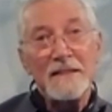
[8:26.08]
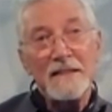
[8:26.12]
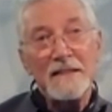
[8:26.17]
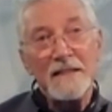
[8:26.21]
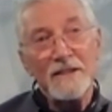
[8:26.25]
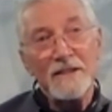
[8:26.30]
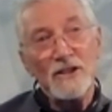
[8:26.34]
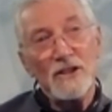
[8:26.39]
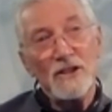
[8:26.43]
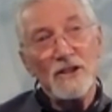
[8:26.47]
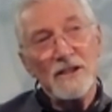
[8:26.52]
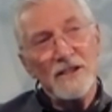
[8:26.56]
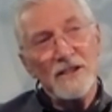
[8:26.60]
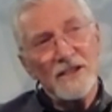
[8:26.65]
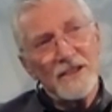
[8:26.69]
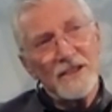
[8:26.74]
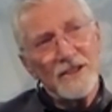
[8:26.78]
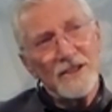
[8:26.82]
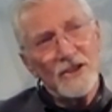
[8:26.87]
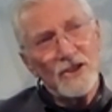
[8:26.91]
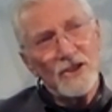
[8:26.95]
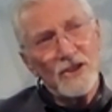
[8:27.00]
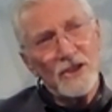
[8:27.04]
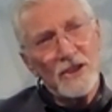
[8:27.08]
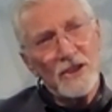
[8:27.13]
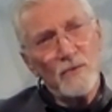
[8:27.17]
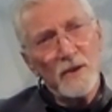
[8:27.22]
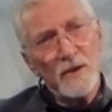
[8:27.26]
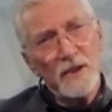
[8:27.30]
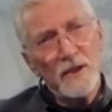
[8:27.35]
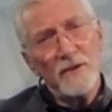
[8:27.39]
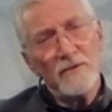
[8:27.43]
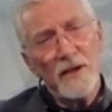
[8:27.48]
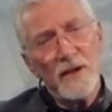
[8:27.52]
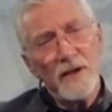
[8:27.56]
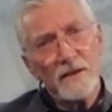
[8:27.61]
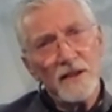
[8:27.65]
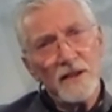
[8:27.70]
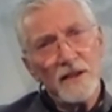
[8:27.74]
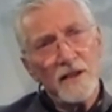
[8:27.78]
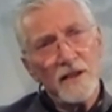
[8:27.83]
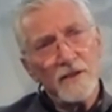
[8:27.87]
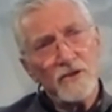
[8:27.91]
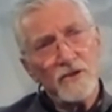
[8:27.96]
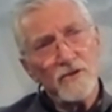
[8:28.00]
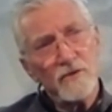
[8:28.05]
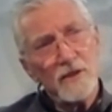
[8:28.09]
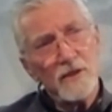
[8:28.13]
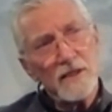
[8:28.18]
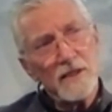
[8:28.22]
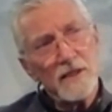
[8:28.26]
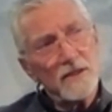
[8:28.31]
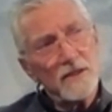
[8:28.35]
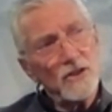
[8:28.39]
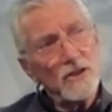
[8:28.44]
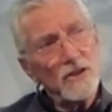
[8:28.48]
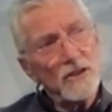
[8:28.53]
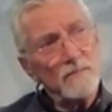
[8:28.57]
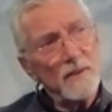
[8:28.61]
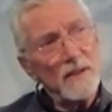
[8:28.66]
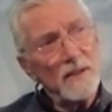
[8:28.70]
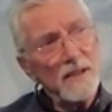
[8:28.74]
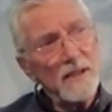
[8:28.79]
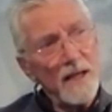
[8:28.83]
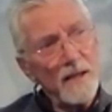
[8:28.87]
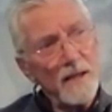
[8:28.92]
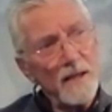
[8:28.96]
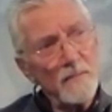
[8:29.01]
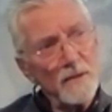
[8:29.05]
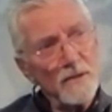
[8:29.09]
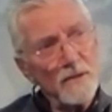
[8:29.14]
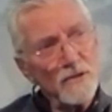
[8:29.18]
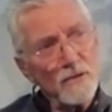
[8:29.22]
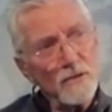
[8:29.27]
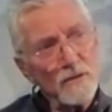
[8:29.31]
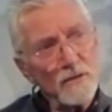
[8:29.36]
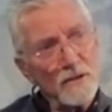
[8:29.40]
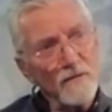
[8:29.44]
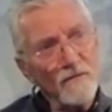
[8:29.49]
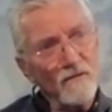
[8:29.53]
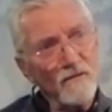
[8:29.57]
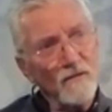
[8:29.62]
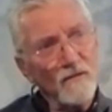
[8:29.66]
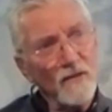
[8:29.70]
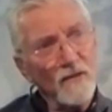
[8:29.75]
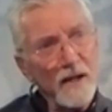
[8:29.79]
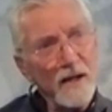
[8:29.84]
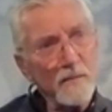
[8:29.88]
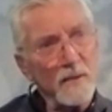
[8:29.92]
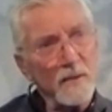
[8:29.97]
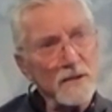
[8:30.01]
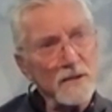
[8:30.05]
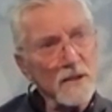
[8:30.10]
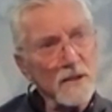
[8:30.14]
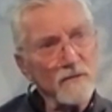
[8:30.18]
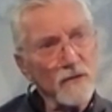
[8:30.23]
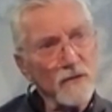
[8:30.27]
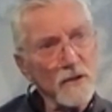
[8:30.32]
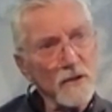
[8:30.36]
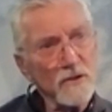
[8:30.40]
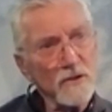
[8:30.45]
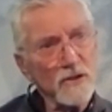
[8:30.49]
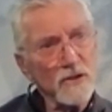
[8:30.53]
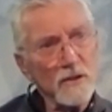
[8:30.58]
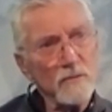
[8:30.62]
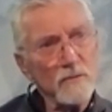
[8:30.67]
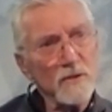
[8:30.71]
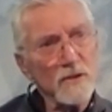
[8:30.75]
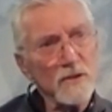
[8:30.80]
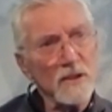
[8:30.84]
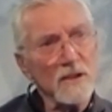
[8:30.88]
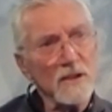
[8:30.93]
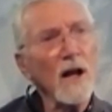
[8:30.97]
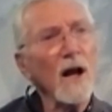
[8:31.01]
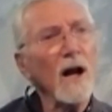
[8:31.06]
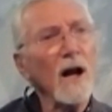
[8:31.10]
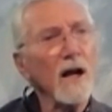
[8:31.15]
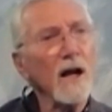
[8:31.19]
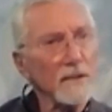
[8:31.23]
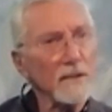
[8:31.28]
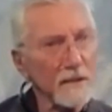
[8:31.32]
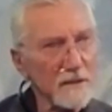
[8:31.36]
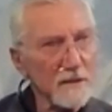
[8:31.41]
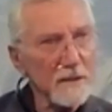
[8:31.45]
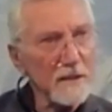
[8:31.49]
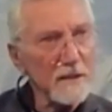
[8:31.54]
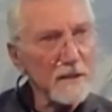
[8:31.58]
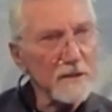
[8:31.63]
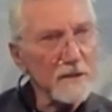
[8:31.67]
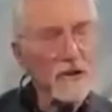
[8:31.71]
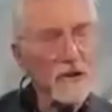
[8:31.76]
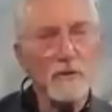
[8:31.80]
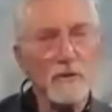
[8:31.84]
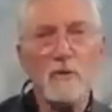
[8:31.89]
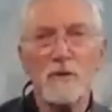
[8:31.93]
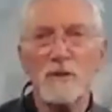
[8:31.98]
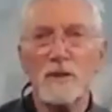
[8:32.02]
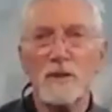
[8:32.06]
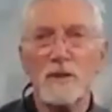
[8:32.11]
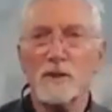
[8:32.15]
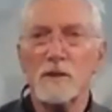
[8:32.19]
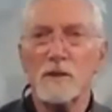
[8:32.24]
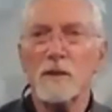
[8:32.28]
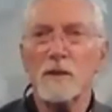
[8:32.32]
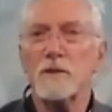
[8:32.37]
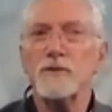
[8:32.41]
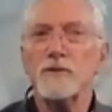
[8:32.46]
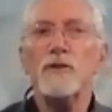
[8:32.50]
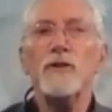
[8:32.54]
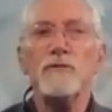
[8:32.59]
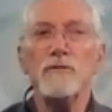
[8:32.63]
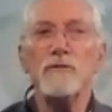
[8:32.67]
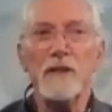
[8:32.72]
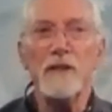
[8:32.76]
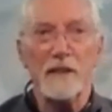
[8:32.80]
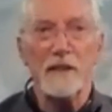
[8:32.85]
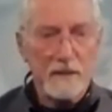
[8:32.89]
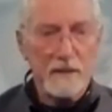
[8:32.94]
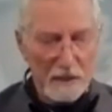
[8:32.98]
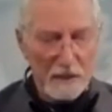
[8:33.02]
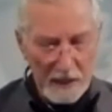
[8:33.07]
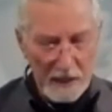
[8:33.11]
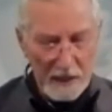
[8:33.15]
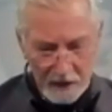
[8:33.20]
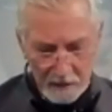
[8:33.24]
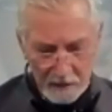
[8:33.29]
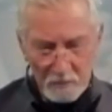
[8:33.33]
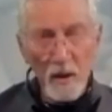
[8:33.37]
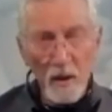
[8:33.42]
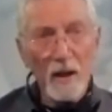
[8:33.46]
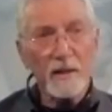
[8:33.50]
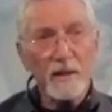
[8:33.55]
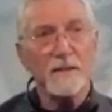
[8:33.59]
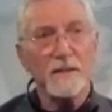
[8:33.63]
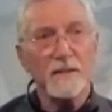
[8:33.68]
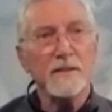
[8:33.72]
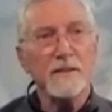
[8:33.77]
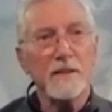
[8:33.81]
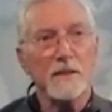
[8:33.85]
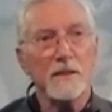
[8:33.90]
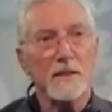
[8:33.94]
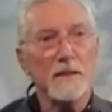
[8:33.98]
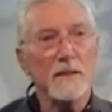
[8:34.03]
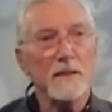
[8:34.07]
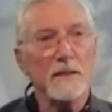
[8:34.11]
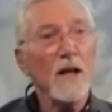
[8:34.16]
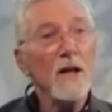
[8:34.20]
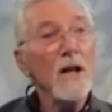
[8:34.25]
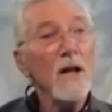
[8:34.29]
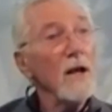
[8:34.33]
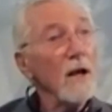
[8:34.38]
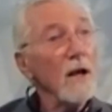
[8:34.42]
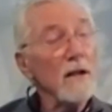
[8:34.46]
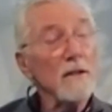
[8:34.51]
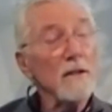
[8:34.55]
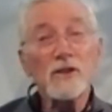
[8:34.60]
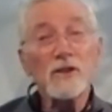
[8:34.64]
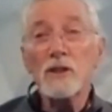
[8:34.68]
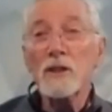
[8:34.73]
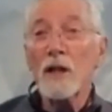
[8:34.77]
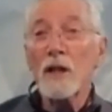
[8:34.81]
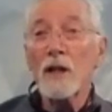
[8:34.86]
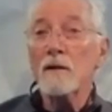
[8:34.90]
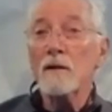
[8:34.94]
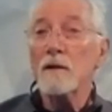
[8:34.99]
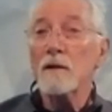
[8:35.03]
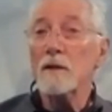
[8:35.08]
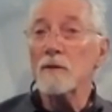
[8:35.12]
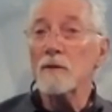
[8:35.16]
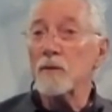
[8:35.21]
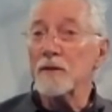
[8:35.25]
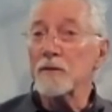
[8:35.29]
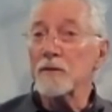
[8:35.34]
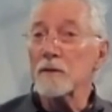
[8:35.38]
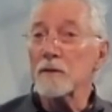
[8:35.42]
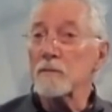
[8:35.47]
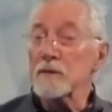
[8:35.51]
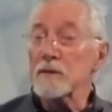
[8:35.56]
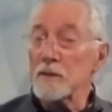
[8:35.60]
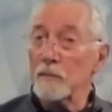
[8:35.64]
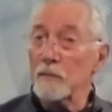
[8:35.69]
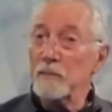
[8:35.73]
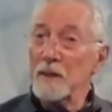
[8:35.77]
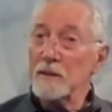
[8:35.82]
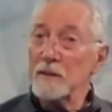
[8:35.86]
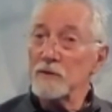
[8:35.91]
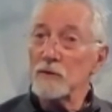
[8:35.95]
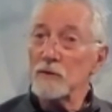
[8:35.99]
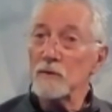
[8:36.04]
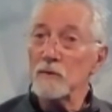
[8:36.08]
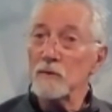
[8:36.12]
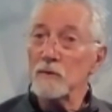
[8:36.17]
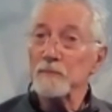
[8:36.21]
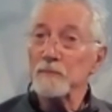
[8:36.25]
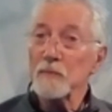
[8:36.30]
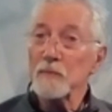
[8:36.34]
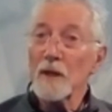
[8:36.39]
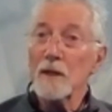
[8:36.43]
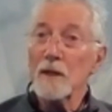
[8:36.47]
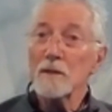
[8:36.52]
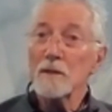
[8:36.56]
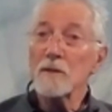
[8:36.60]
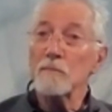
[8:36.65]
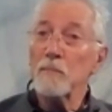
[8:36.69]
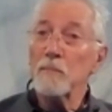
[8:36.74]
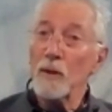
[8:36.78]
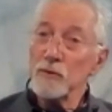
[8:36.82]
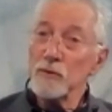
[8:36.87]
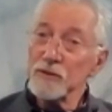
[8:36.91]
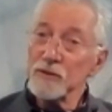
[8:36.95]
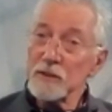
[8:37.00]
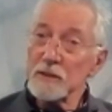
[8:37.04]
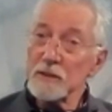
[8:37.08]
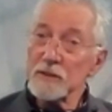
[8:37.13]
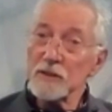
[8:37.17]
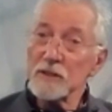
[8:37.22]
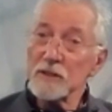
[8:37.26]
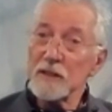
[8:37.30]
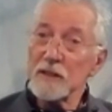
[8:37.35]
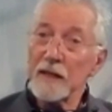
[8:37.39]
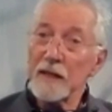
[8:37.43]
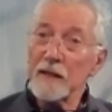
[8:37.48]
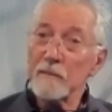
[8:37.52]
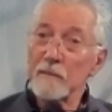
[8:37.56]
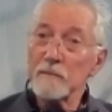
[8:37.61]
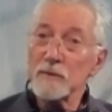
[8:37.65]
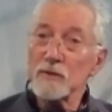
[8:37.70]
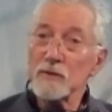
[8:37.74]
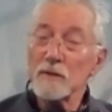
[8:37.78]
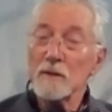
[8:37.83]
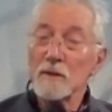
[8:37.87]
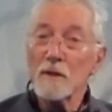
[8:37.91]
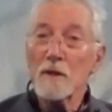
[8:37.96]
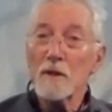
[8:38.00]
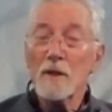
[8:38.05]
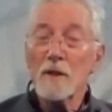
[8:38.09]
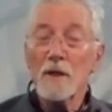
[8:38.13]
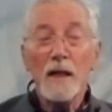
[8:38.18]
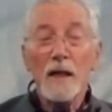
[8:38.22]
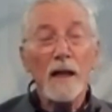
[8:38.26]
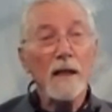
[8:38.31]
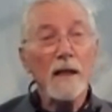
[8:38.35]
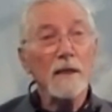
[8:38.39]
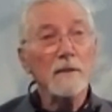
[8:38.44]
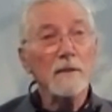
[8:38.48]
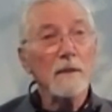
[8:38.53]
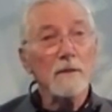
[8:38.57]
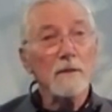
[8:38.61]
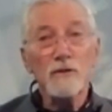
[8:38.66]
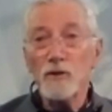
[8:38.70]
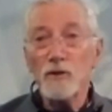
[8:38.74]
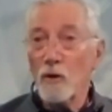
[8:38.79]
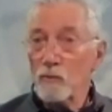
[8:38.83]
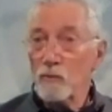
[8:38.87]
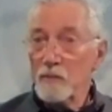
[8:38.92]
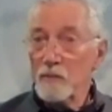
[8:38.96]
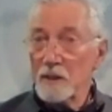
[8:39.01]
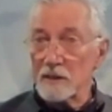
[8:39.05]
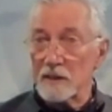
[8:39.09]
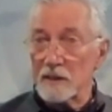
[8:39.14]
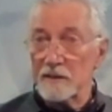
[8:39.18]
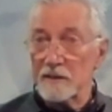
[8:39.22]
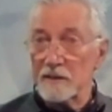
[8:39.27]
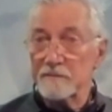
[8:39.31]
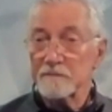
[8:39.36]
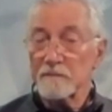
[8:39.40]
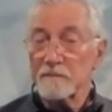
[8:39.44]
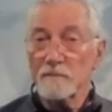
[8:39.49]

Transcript: And she went around the country and she became sort of famous. At first, she was an oddity. She wore this little tunic that had pockets in it. All she carried with her was a pencil, some postage stamps, and no money.